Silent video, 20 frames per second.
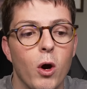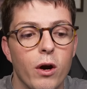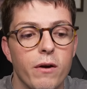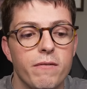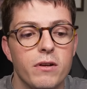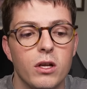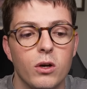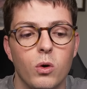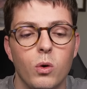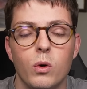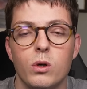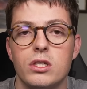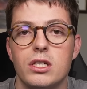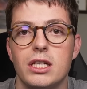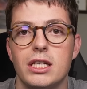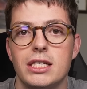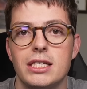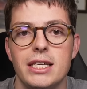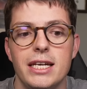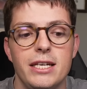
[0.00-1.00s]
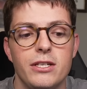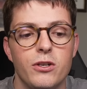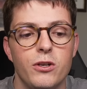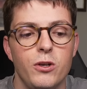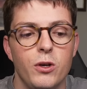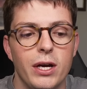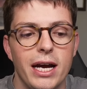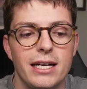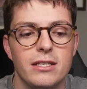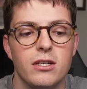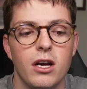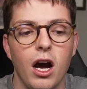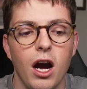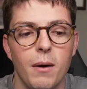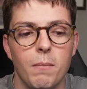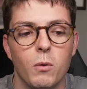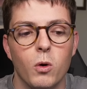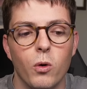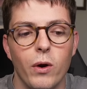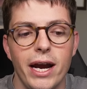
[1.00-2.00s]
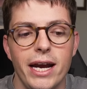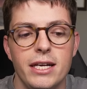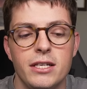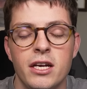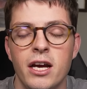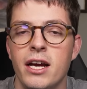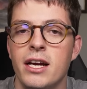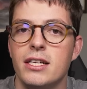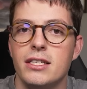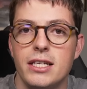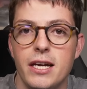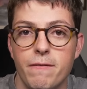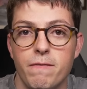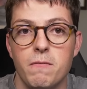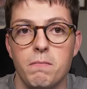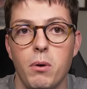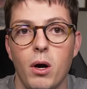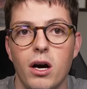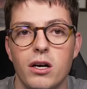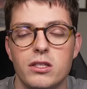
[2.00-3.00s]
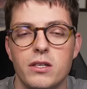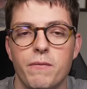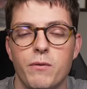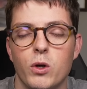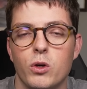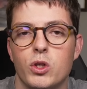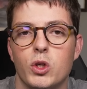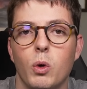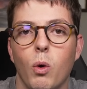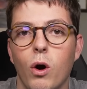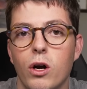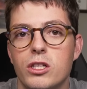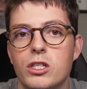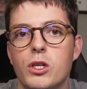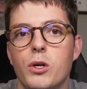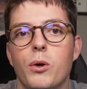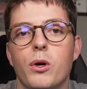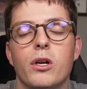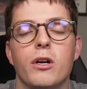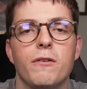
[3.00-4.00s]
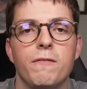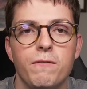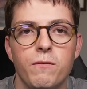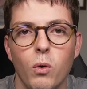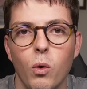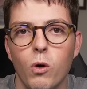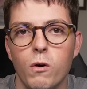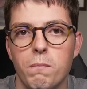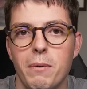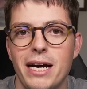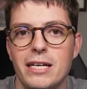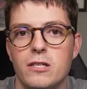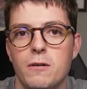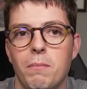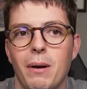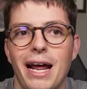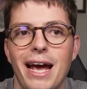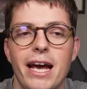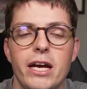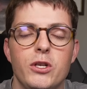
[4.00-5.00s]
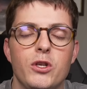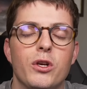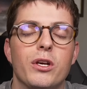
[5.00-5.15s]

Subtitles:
Over the course of the season, you get to upgrade different parts of your squad so you can afford better players.